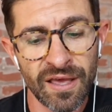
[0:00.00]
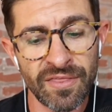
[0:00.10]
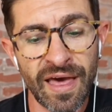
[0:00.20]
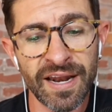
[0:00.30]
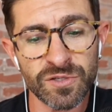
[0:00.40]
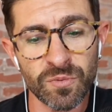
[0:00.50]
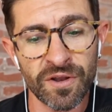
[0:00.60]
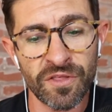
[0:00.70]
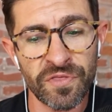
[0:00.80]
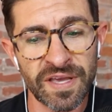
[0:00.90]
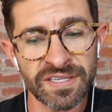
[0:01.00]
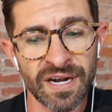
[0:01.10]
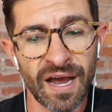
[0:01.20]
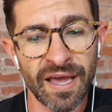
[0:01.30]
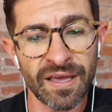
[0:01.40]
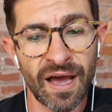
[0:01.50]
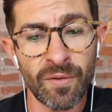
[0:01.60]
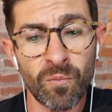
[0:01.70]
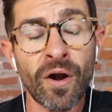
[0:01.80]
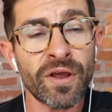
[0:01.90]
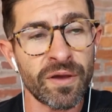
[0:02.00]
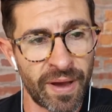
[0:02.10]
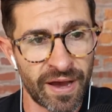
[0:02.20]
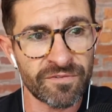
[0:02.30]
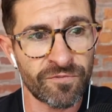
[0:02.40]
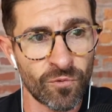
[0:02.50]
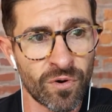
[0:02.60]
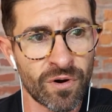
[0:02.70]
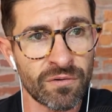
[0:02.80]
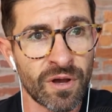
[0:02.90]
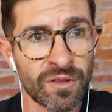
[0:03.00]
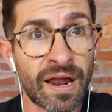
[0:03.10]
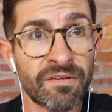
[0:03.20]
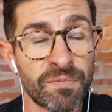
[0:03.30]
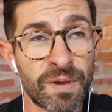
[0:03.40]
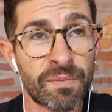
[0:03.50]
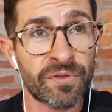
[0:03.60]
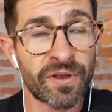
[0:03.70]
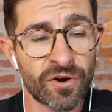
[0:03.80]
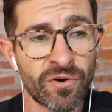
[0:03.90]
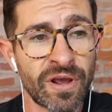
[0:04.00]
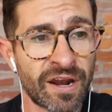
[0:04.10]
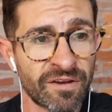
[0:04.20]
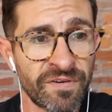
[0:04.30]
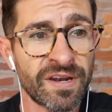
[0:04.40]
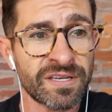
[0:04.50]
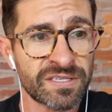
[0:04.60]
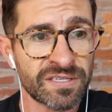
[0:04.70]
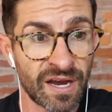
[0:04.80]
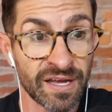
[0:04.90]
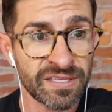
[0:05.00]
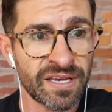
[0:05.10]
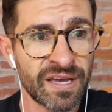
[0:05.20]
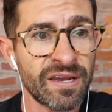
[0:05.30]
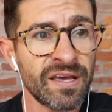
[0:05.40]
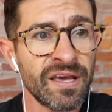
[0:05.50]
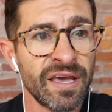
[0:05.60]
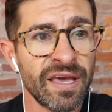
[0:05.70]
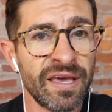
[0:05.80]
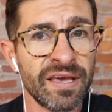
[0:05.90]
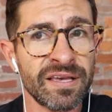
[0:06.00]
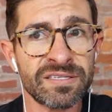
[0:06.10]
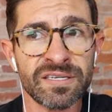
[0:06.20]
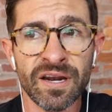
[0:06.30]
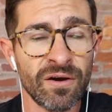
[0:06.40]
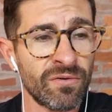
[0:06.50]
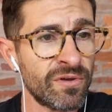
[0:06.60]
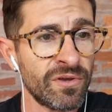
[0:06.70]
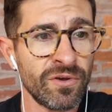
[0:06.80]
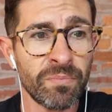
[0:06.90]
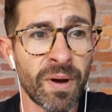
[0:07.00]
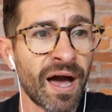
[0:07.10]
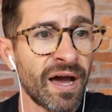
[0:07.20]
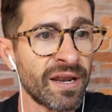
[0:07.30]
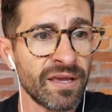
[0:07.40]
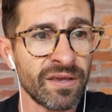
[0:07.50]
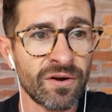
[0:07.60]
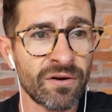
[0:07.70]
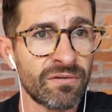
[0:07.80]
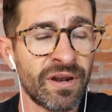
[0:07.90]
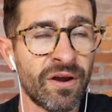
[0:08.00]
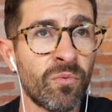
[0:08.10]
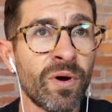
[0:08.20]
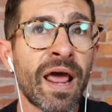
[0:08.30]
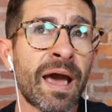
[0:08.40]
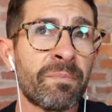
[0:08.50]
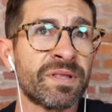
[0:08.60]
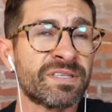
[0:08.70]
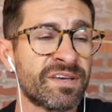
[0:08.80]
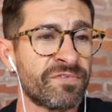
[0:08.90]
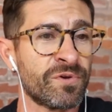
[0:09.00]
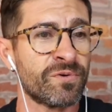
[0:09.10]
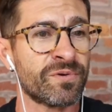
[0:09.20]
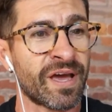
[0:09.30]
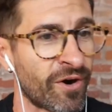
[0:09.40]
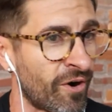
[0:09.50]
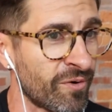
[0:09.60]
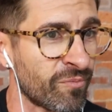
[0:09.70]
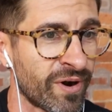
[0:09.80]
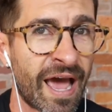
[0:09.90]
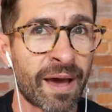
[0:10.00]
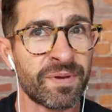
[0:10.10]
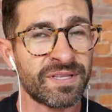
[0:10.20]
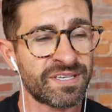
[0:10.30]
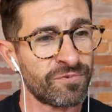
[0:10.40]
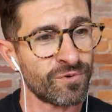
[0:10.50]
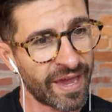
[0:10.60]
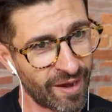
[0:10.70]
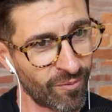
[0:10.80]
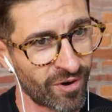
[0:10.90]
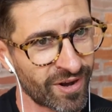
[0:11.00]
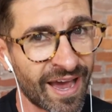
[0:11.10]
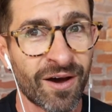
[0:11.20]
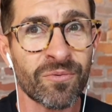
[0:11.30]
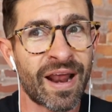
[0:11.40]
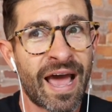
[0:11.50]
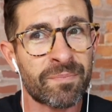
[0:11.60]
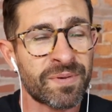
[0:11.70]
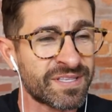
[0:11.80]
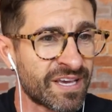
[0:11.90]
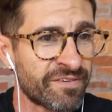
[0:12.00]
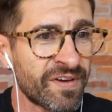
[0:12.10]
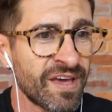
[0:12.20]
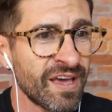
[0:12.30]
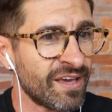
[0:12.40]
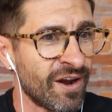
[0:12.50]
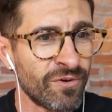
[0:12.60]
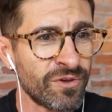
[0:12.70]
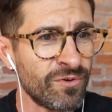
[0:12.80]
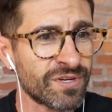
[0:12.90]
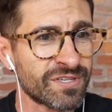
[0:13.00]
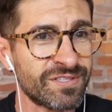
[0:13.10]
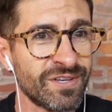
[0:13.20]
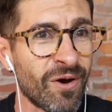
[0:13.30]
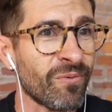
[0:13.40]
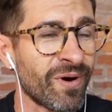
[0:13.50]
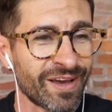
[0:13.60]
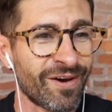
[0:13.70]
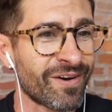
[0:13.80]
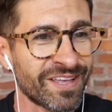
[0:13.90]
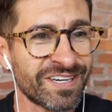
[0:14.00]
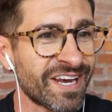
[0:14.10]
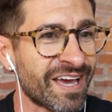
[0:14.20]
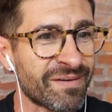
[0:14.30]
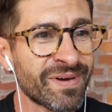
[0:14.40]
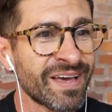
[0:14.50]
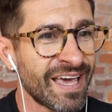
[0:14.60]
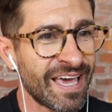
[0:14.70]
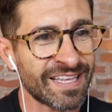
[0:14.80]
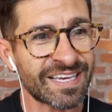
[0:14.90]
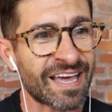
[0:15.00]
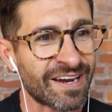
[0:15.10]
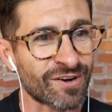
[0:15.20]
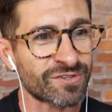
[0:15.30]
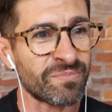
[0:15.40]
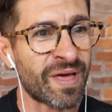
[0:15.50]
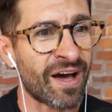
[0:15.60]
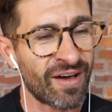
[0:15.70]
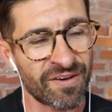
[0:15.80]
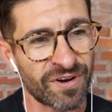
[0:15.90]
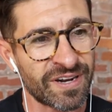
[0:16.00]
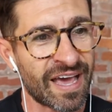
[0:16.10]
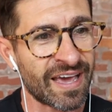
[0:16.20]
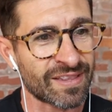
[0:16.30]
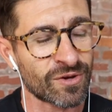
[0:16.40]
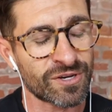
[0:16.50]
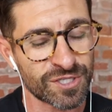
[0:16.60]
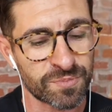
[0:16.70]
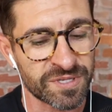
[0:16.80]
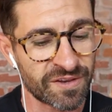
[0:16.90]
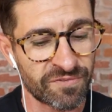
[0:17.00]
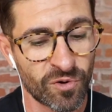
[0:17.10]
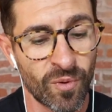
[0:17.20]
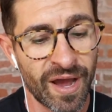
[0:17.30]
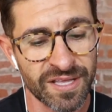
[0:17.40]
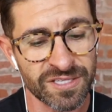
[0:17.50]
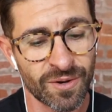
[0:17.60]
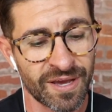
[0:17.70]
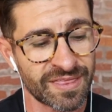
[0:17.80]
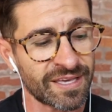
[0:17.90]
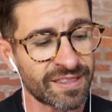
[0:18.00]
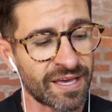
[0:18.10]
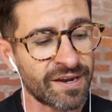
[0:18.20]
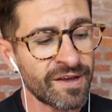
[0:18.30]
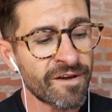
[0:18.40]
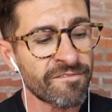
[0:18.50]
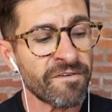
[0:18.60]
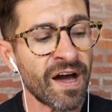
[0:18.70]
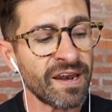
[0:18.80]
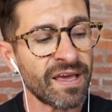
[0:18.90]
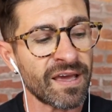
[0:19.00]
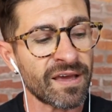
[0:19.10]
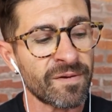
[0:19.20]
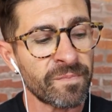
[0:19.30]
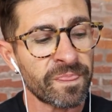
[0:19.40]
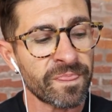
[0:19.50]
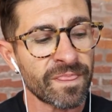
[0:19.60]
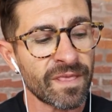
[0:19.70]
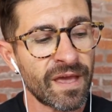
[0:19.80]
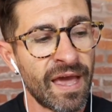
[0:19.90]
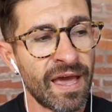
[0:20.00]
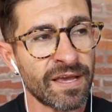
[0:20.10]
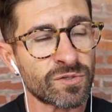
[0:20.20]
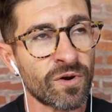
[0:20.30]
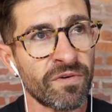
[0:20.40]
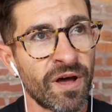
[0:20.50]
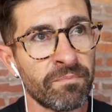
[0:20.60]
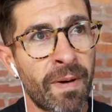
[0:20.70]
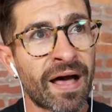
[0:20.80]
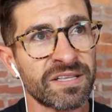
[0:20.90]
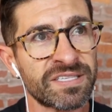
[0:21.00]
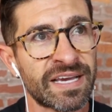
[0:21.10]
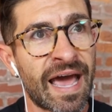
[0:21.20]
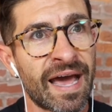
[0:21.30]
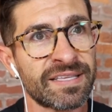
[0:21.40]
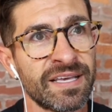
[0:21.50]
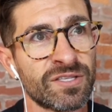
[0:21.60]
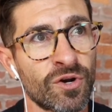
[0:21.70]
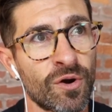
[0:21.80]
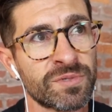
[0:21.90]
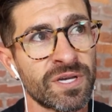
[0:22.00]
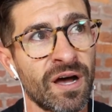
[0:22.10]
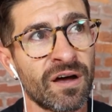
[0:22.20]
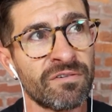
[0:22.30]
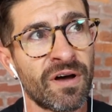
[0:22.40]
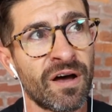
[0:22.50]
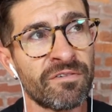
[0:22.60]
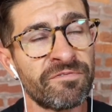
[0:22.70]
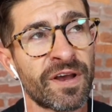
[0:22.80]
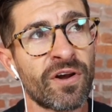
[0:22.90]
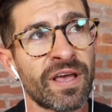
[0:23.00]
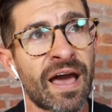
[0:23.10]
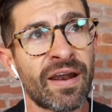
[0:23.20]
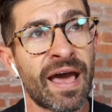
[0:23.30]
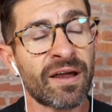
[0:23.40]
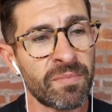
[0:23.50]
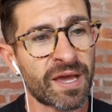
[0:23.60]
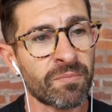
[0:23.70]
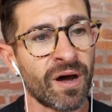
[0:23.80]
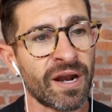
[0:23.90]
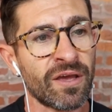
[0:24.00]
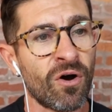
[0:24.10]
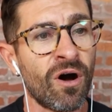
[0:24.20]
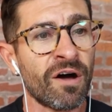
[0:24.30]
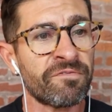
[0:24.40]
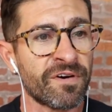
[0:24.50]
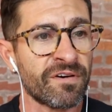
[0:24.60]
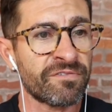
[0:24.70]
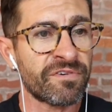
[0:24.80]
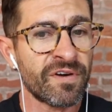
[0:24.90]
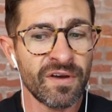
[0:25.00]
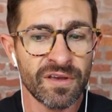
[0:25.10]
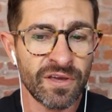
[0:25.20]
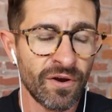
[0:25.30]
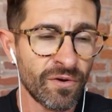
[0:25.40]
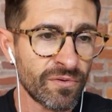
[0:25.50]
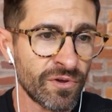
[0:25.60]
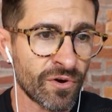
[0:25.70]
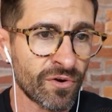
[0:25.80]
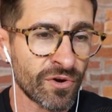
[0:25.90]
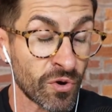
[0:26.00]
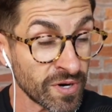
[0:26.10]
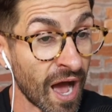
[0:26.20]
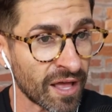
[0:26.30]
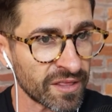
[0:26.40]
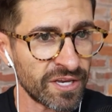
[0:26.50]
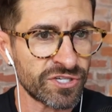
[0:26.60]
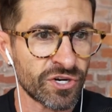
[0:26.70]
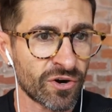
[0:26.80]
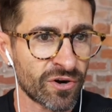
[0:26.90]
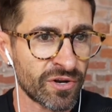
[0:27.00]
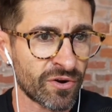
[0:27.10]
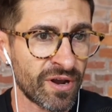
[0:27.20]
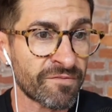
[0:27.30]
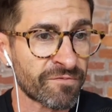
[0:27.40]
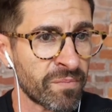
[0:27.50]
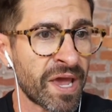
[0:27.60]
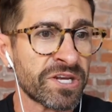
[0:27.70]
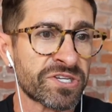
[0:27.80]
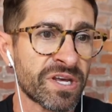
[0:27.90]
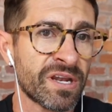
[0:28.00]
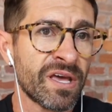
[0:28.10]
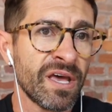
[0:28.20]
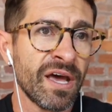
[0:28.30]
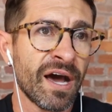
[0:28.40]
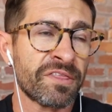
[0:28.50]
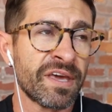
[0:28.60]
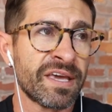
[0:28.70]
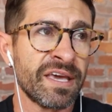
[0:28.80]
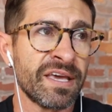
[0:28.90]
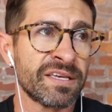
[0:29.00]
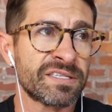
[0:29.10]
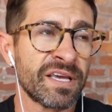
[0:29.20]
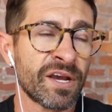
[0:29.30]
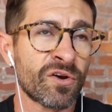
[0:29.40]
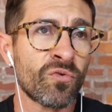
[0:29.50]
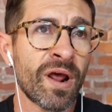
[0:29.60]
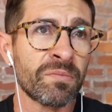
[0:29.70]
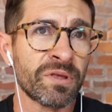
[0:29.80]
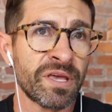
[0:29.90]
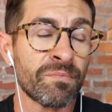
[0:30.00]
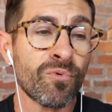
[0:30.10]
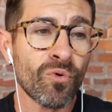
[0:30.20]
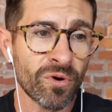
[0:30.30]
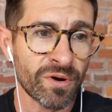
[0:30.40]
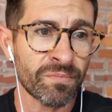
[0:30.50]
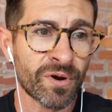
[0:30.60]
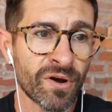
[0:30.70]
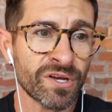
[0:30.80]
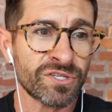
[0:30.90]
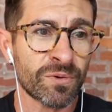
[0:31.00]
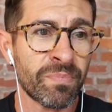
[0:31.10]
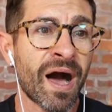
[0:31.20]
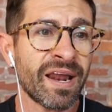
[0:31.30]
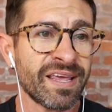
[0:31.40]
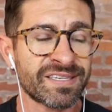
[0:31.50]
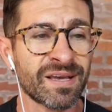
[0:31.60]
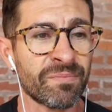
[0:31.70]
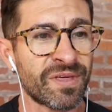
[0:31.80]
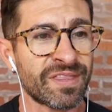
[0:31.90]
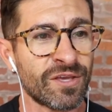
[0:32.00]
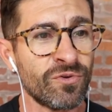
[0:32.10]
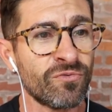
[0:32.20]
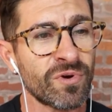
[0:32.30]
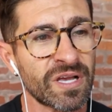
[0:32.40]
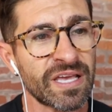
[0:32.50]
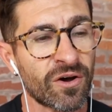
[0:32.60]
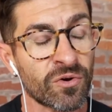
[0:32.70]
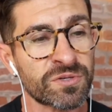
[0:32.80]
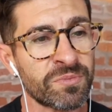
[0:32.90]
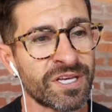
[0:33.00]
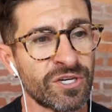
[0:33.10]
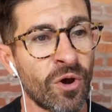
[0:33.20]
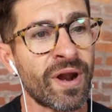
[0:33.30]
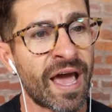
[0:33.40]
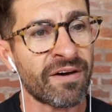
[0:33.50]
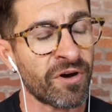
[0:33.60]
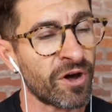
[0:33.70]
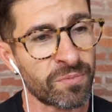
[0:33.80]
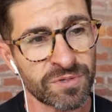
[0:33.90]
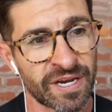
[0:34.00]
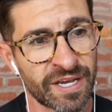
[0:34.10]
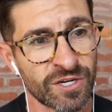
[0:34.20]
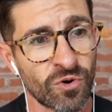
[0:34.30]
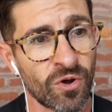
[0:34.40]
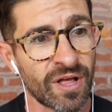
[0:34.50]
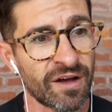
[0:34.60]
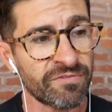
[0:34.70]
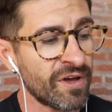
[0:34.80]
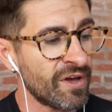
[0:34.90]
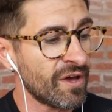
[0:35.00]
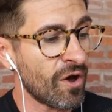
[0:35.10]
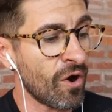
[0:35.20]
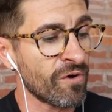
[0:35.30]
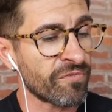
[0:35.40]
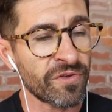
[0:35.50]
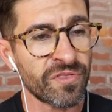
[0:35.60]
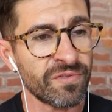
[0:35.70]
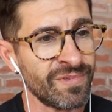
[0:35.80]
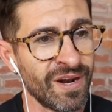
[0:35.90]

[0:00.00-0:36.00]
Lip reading: that is one of the things that I worry about for a lot of the people that are creating fitness content is, your body, what happens if you get hurt? What happens if you can't work out? What happens if, you just don't want to go to the gym in 10 years from now every day and look a specific way? And so I think that finding a sort of a balancing act in terms of figuring out how to make money off of, your knowledge, your information, I think is incredibly important, because your body is something that you really ultimately don't have 100% control of over,